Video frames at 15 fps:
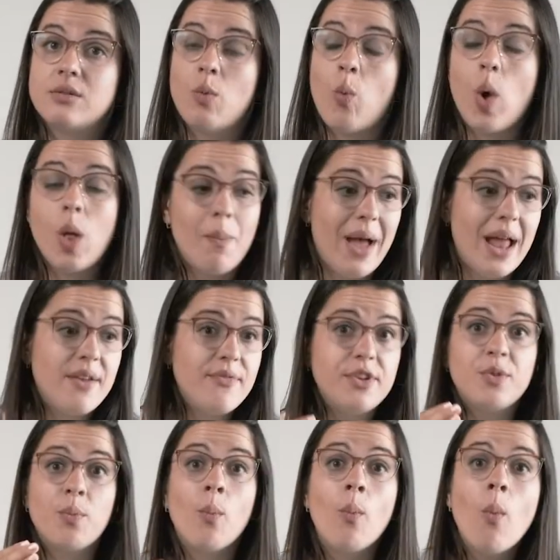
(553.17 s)
will
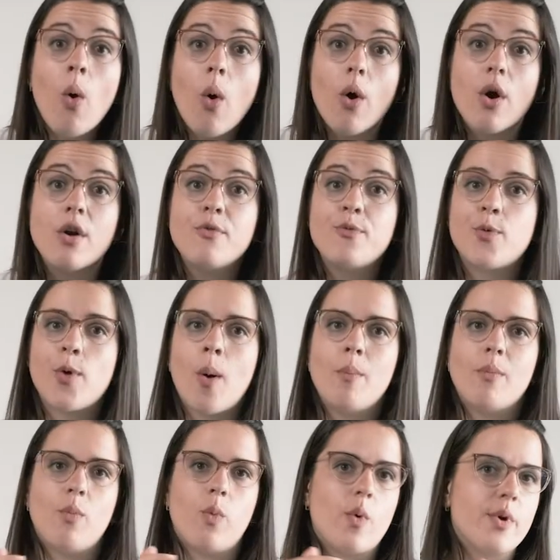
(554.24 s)
benefit more
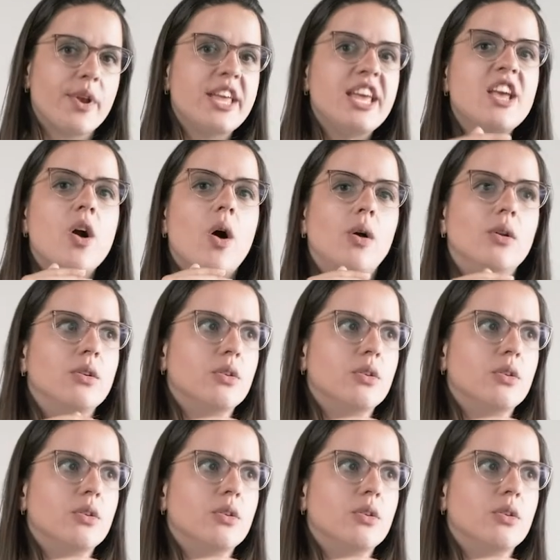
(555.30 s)
from working on